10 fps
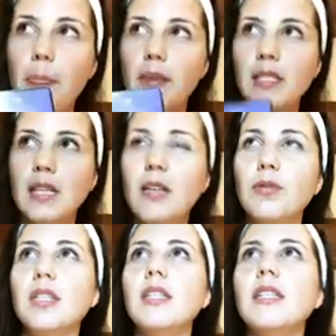
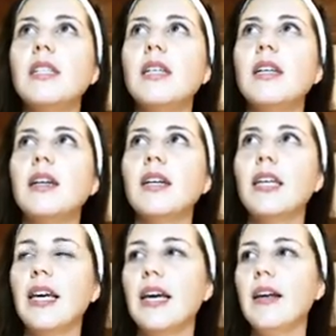synchronicity
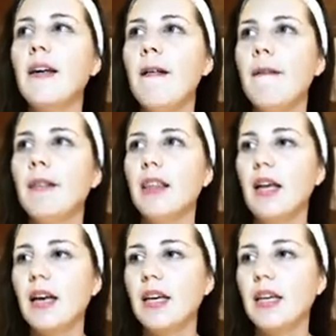again.
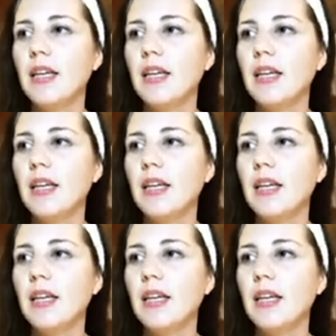Like,